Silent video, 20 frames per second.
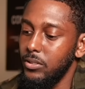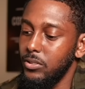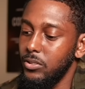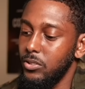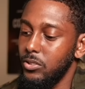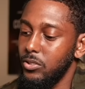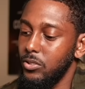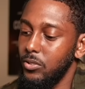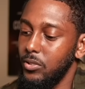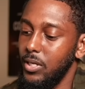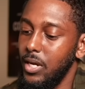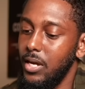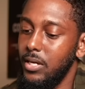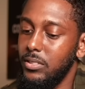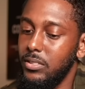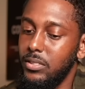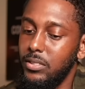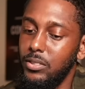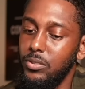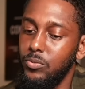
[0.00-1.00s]
So y'all
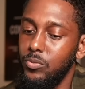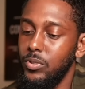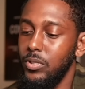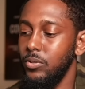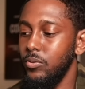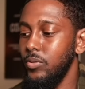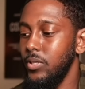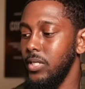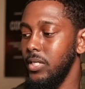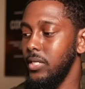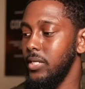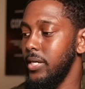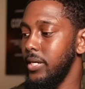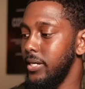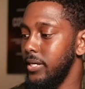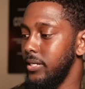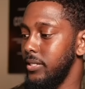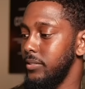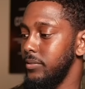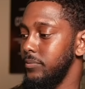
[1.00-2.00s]
see what went
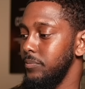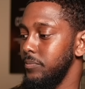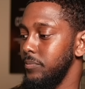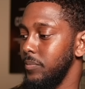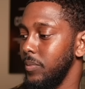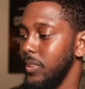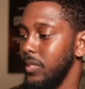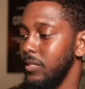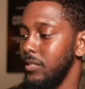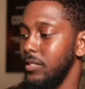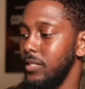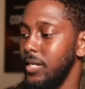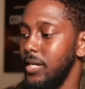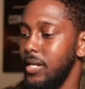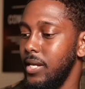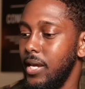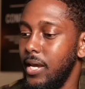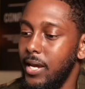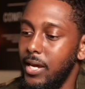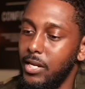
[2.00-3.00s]
down. The
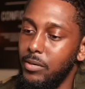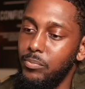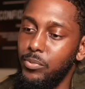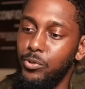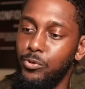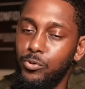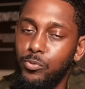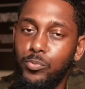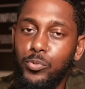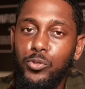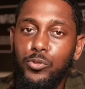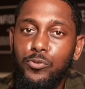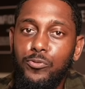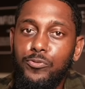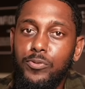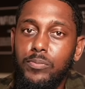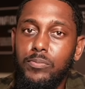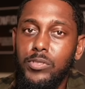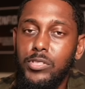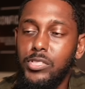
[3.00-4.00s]
lady had to be removed
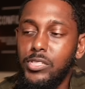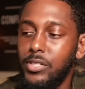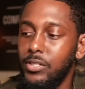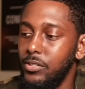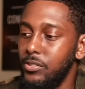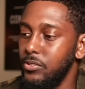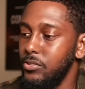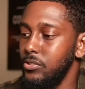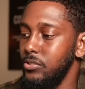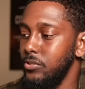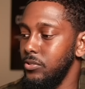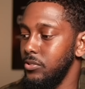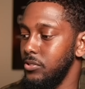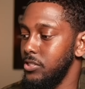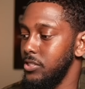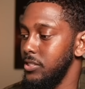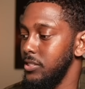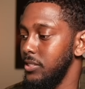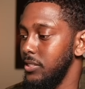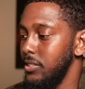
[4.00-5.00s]
from the church. You know,
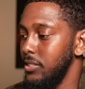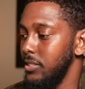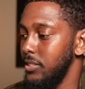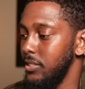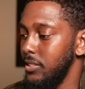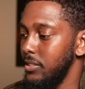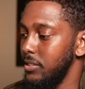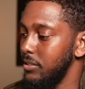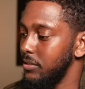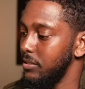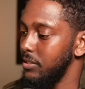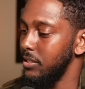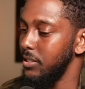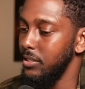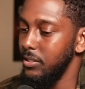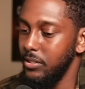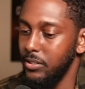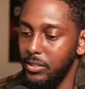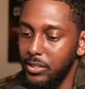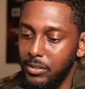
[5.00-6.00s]
she ended up
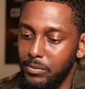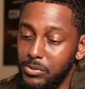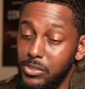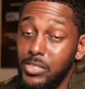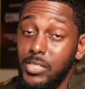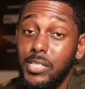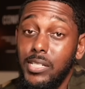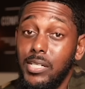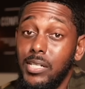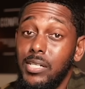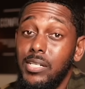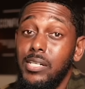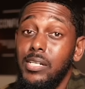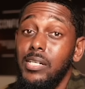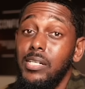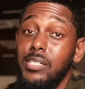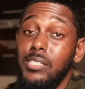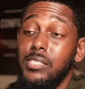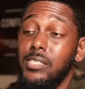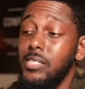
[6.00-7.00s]
cutting up, she ended up
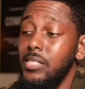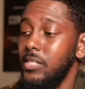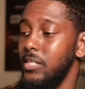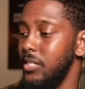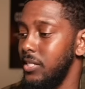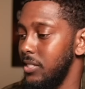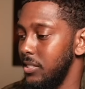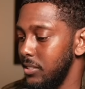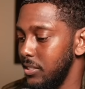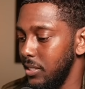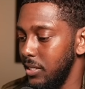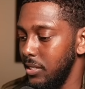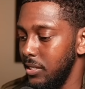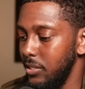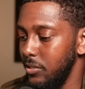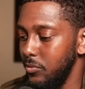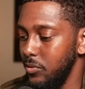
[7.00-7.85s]
cussing and everything,